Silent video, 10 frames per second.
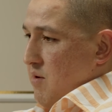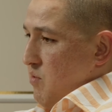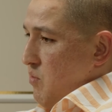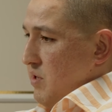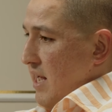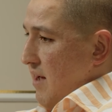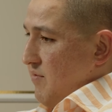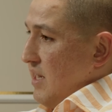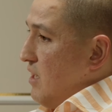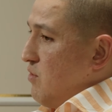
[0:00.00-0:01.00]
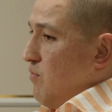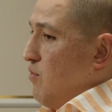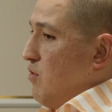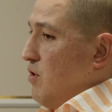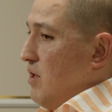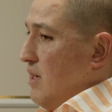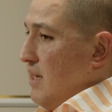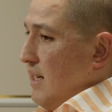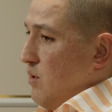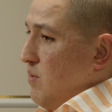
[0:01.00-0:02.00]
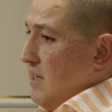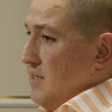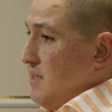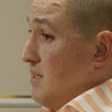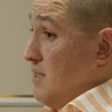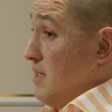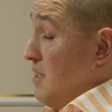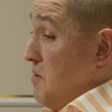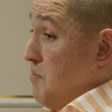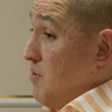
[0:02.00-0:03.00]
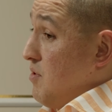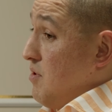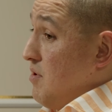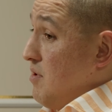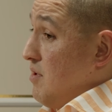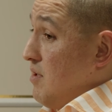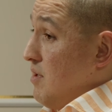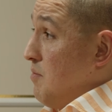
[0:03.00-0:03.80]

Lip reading: we would have 3 to 4 requests per